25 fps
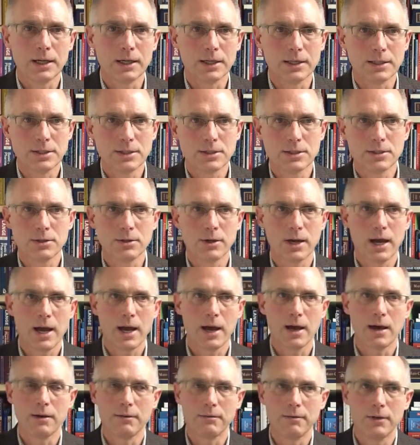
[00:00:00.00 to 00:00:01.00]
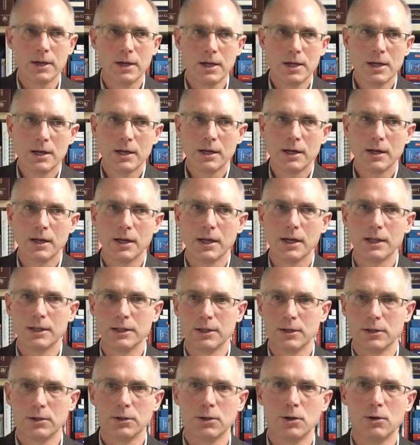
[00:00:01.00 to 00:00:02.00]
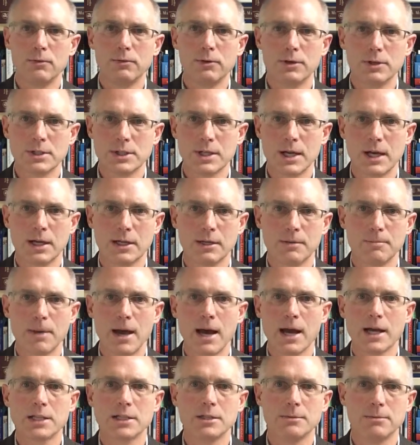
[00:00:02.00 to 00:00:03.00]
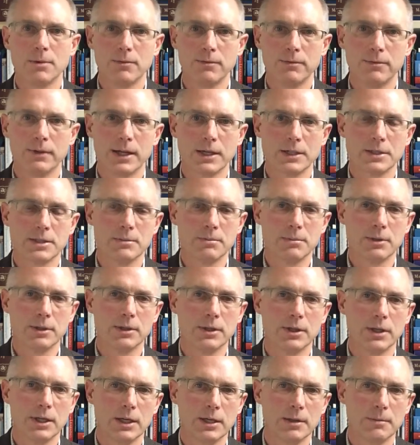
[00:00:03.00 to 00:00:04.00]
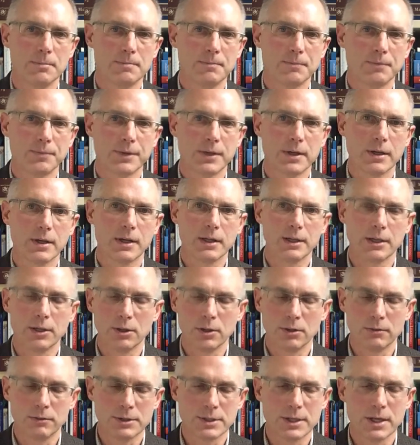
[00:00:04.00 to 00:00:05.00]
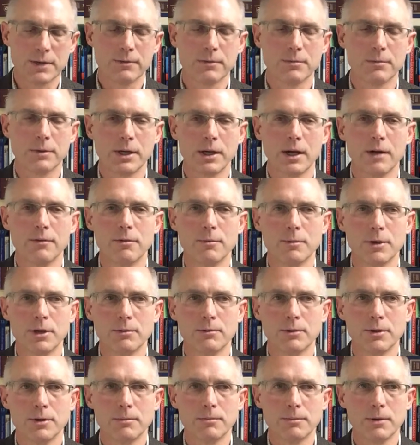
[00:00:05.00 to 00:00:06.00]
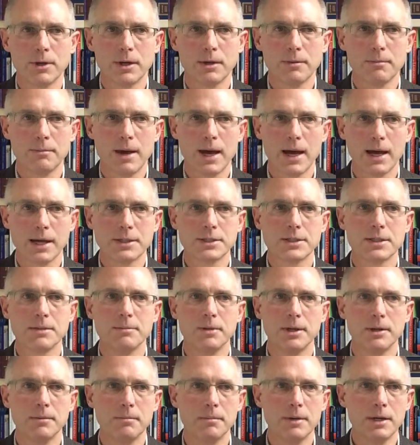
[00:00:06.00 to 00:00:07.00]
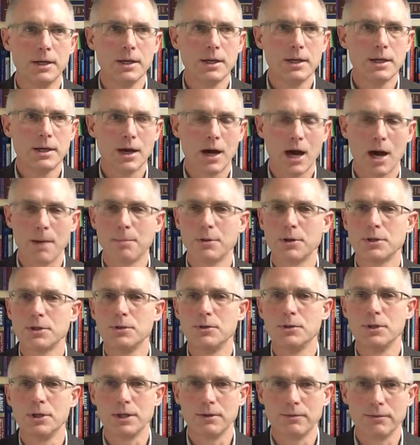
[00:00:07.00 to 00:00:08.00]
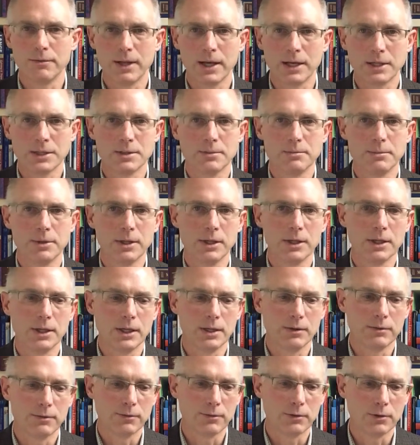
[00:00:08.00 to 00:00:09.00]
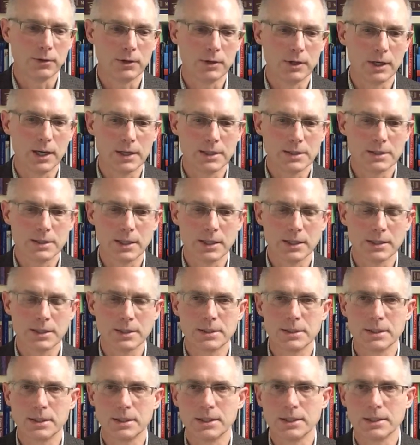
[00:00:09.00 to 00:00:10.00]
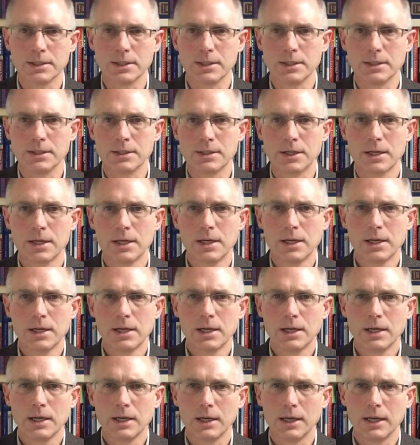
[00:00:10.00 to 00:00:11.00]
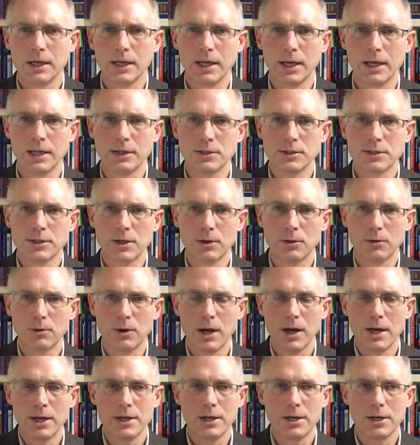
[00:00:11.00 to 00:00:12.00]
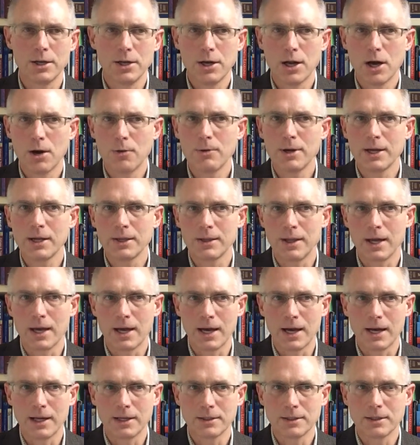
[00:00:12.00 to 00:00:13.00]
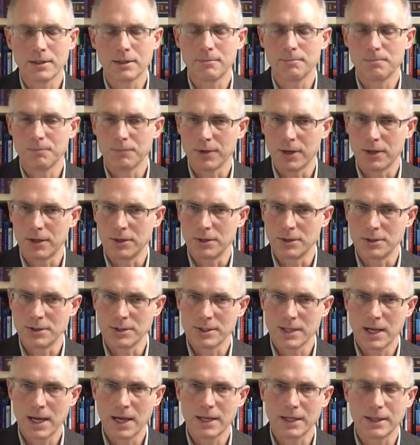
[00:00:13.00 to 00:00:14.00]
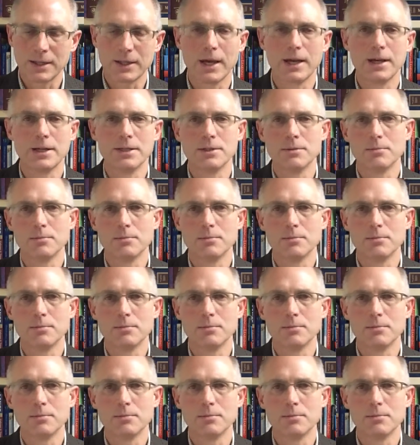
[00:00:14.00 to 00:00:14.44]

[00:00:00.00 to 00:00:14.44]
is to have little oversight, maximum flexibility, little oversight from the government with maximum opportunity flexibility for us as citizens. And so knowing that, understanding that is